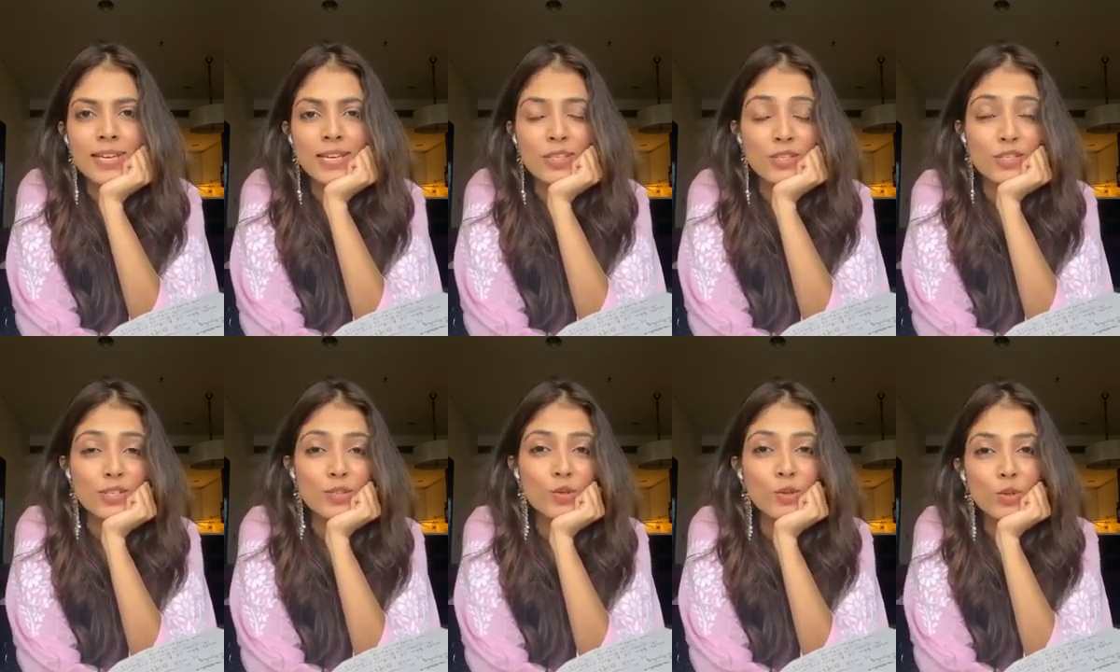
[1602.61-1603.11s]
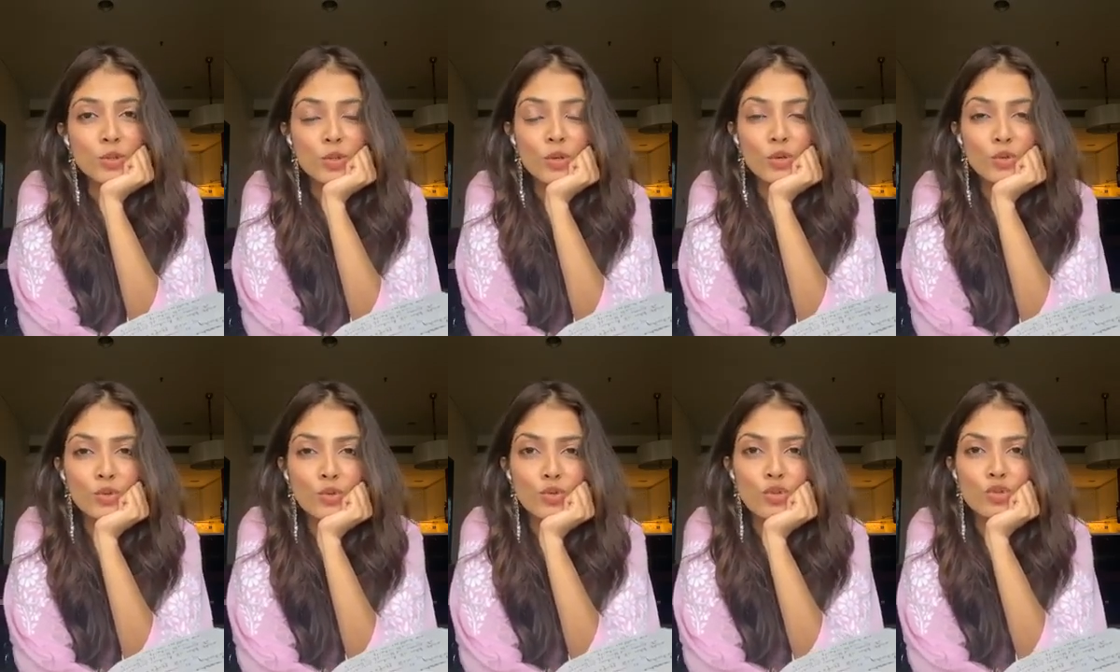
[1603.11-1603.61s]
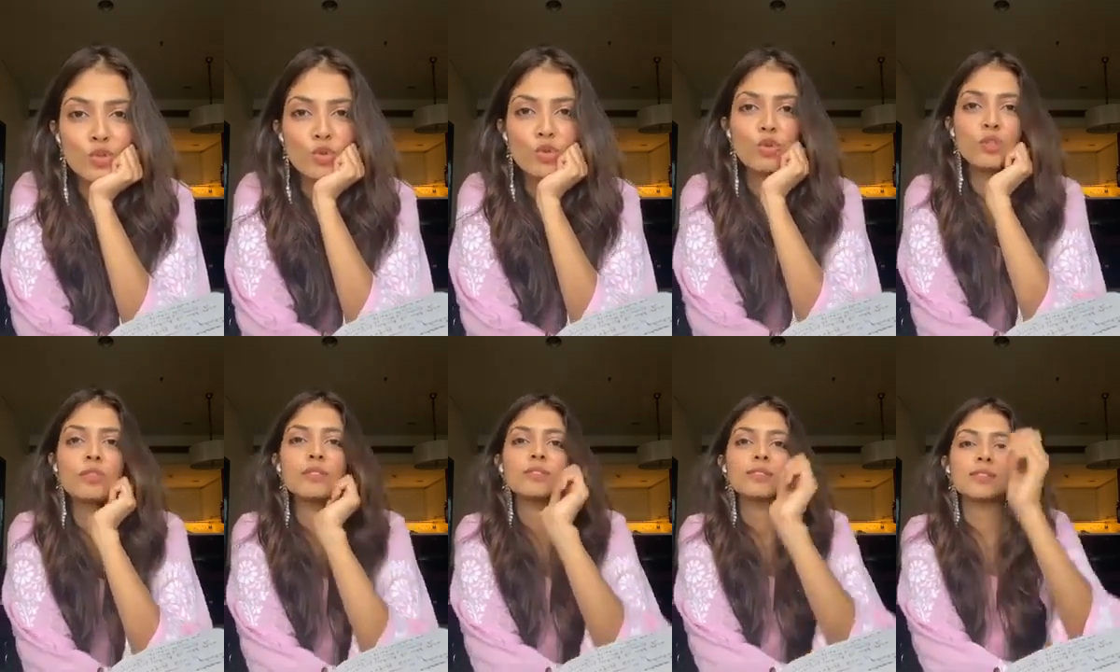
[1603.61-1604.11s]
It just goes on to
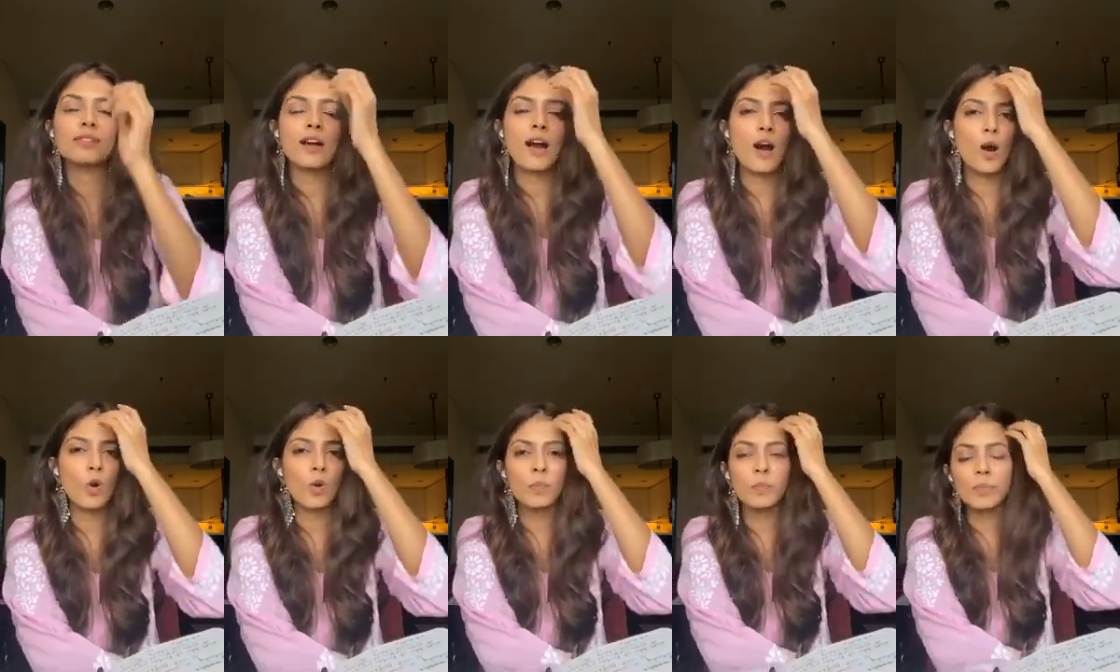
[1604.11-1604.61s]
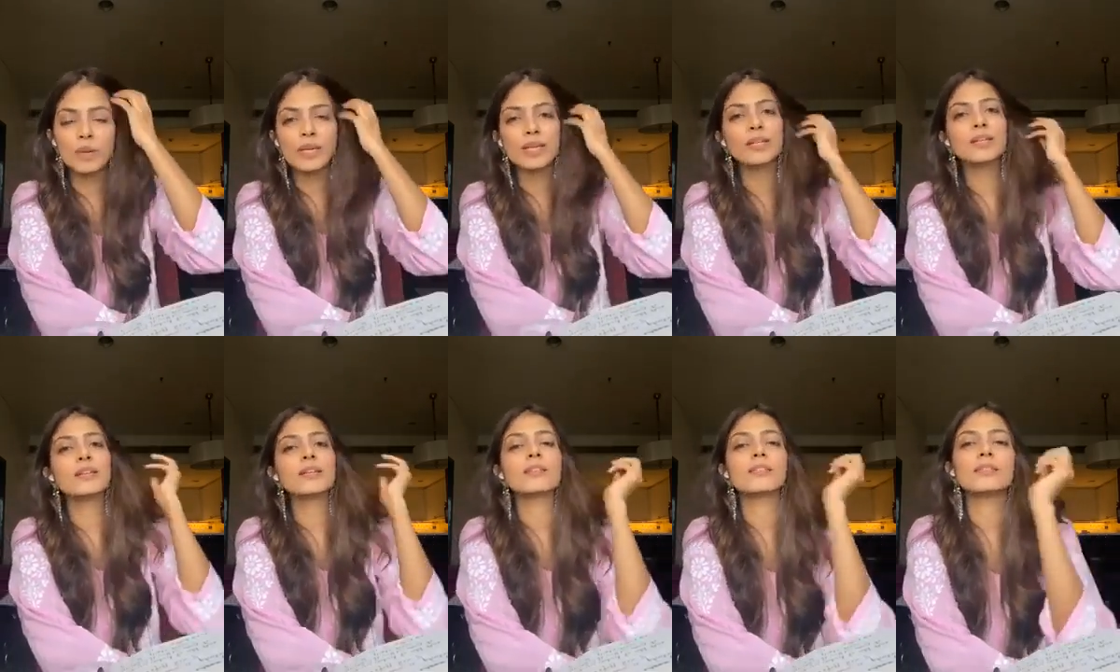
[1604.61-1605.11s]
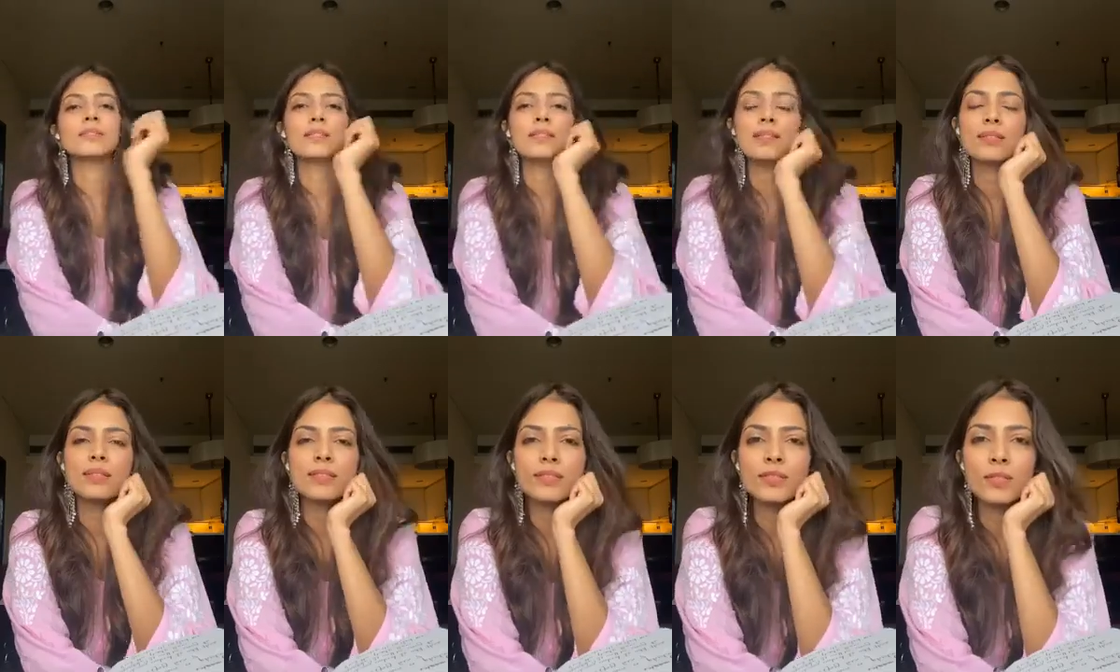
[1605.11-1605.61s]
show how big an